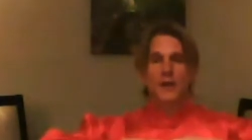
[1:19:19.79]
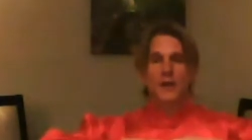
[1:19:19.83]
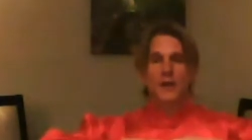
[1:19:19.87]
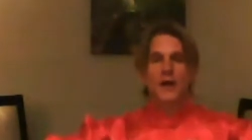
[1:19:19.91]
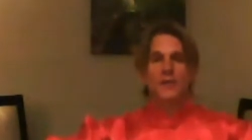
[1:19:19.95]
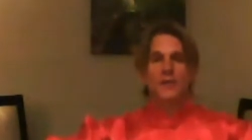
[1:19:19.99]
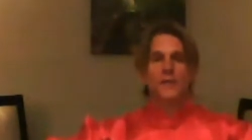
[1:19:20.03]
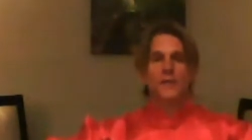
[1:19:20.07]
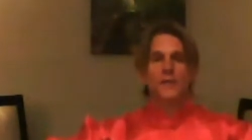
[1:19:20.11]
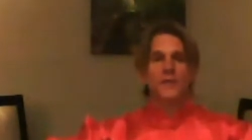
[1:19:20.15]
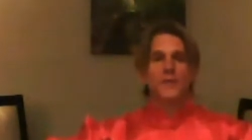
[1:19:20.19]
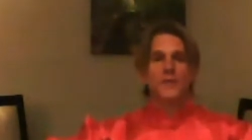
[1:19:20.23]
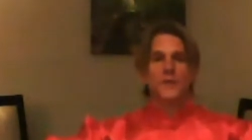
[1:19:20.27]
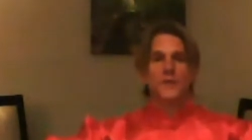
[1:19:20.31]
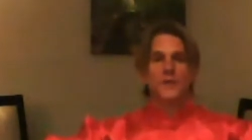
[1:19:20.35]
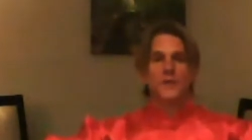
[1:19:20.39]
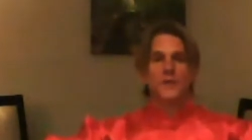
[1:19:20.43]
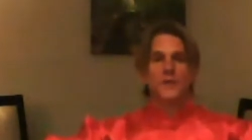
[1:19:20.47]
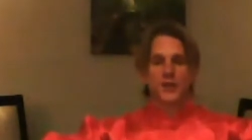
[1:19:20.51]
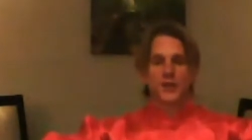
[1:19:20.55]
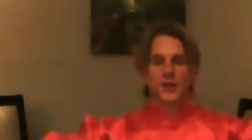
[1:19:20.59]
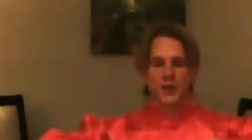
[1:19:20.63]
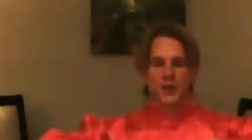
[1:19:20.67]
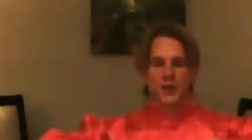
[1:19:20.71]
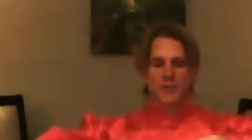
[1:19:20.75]
And from this
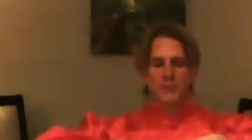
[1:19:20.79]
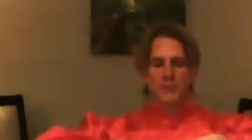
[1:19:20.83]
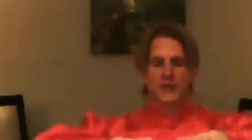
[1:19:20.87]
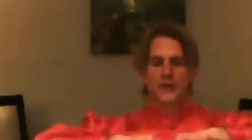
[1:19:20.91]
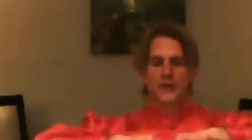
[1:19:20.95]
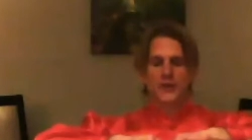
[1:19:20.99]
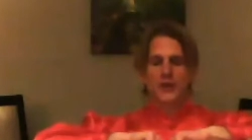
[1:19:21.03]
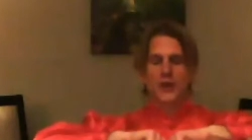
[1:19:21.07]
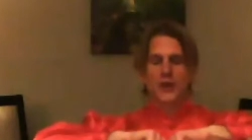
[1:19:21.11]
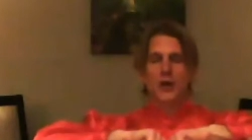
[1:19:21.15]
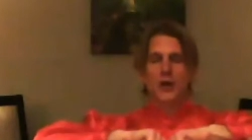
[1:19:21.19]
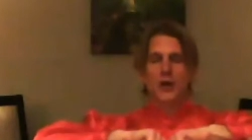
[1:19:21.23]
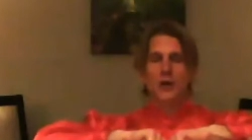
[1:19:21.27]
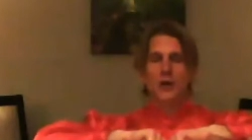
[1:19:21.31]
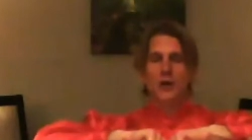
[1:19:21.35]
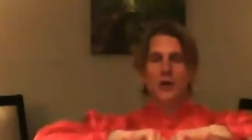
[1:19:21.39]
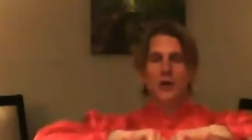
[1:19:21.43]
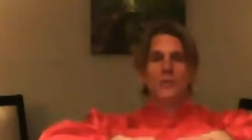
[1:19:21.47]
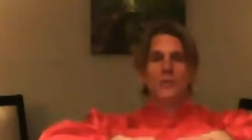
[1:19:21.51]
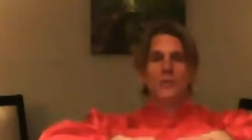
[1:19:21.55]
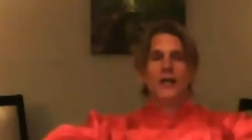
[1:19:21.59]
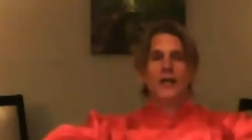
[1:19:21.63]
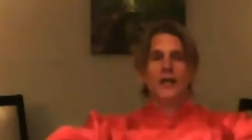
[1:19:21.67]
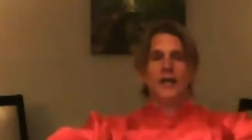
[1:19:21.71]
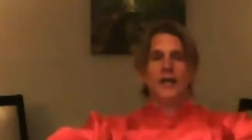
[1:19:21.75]
position, I'm going to start
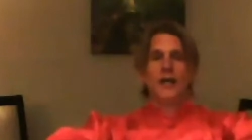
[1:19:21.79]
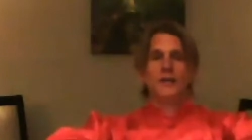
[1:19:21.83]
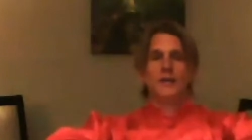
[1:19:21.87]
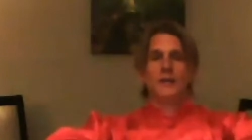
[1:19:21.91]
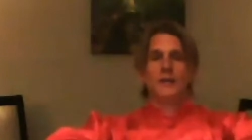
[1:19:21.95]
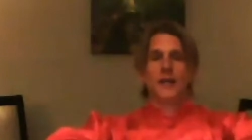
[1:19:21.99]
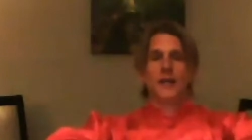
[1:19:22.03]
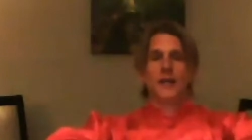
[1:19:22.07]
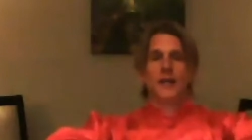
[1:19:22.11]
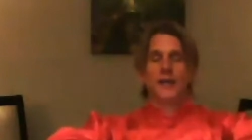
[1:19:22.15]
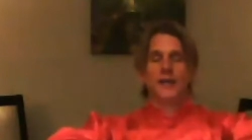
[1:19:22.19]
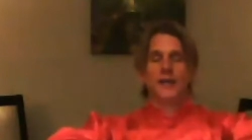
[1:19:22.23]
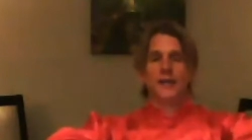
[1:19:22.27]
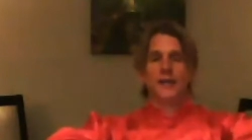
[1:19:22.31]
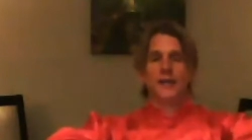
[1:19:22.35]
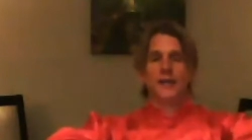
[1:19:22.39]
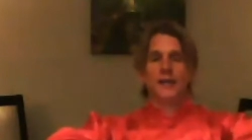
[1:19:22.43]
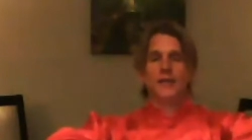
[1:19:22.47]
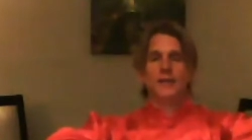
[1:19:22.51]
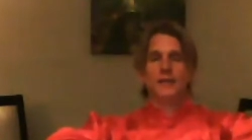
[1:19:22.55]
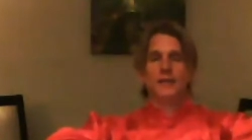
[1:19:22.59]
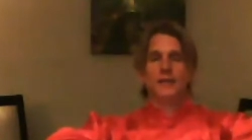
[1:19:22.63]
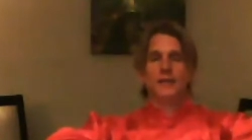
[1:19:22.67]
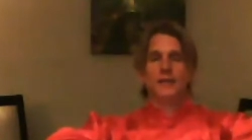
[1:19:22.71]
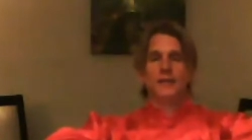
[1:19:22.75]
with my hands like
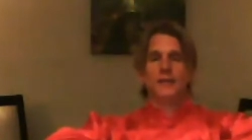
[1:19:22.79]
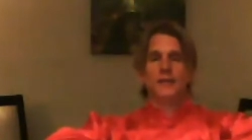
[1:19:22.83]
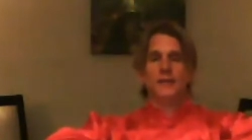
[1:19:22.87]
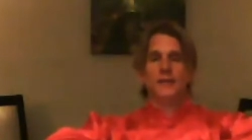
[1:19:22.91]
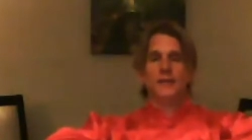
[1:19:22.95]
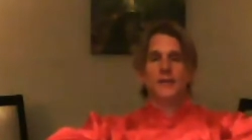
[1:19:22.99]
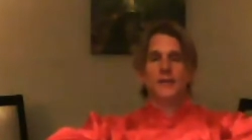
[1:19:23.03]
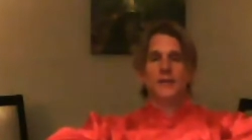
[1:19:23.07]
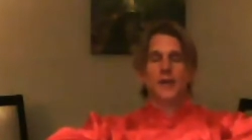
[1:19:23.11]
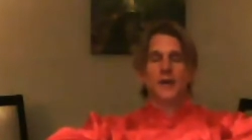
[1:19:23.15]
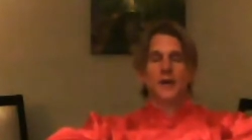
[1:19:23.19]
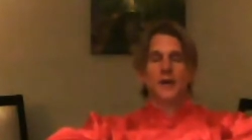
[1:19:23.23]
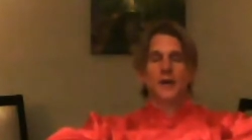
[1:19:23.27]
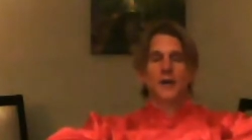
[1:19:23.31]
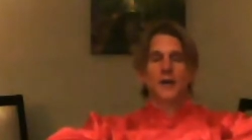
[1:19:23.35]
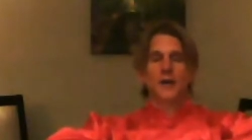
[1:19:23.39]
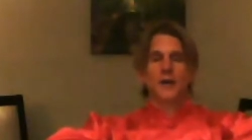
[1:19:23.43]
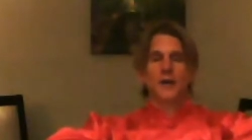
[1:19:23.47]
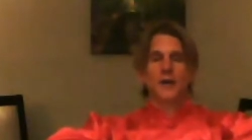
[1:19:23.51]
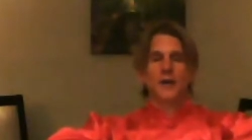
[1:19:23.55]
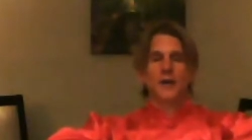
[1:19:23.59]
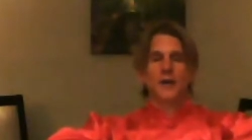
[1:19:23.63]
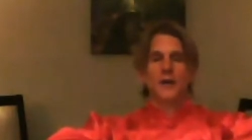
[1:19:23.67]
this, okay?